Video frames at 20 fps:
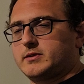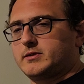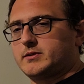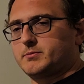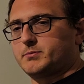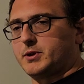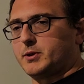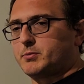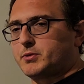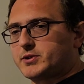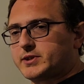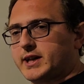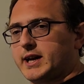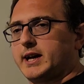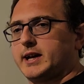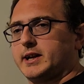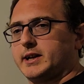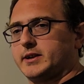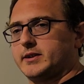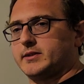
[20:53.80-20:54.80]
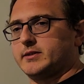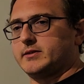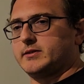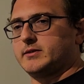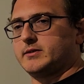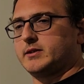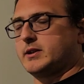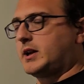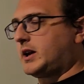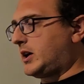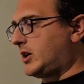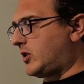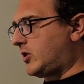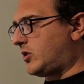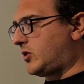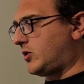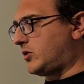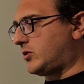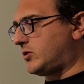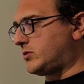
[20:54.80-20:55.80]
People died.
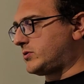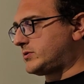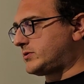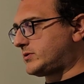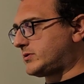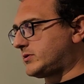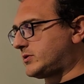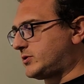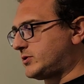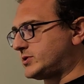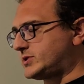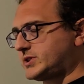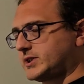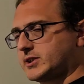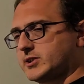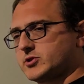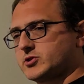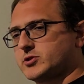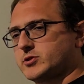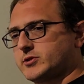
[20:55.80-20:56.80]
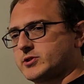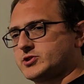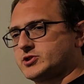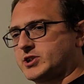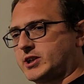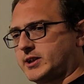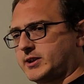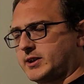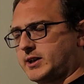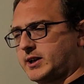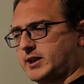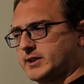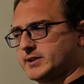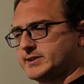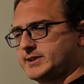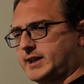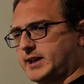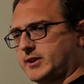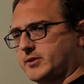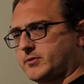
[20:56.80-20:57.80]
Who's in control of
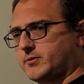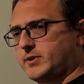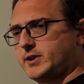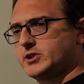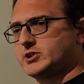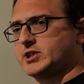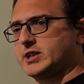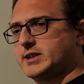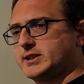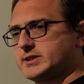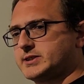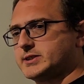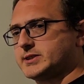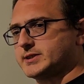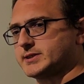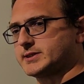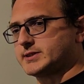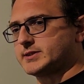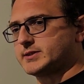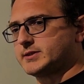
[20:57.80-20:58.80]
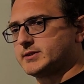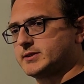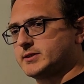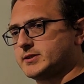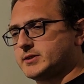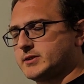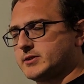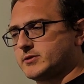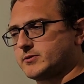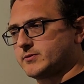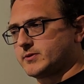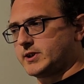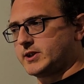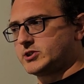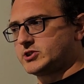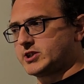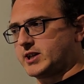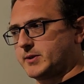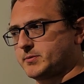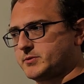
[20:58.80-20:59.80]
death? Read Genesis. Read
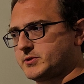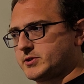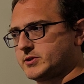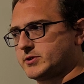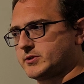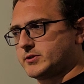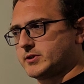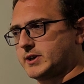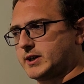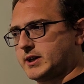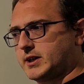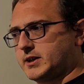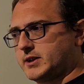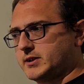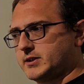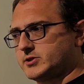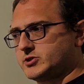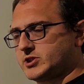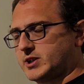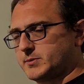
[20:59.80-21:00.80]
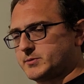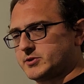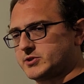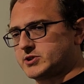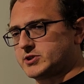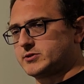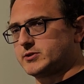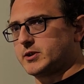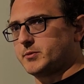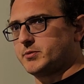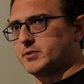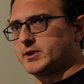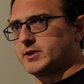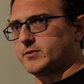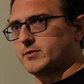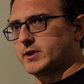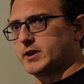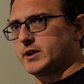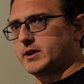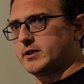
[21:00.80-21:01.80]
chapter 2, I believe,
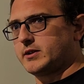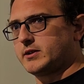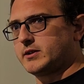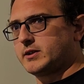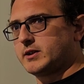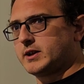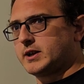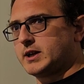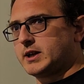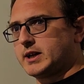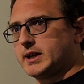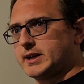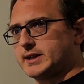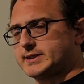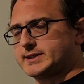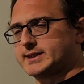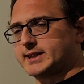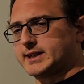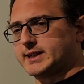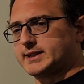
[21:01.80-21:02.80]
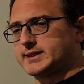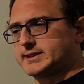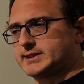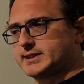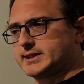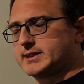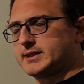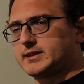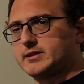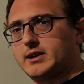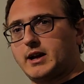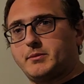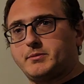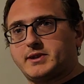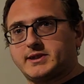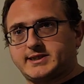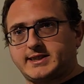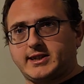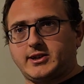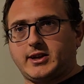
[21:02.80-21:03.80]
right? It says, I'm
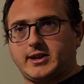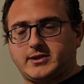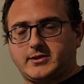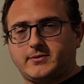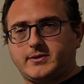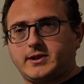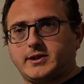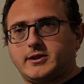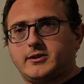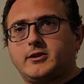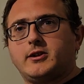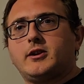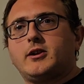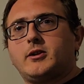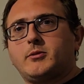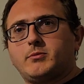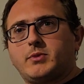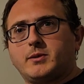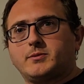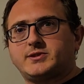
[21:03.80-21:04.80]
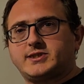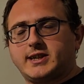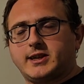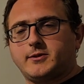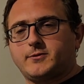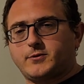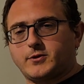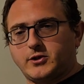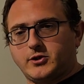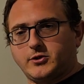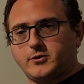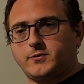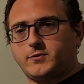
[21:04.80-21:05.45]
not saying you have to read it, but I'm saying for you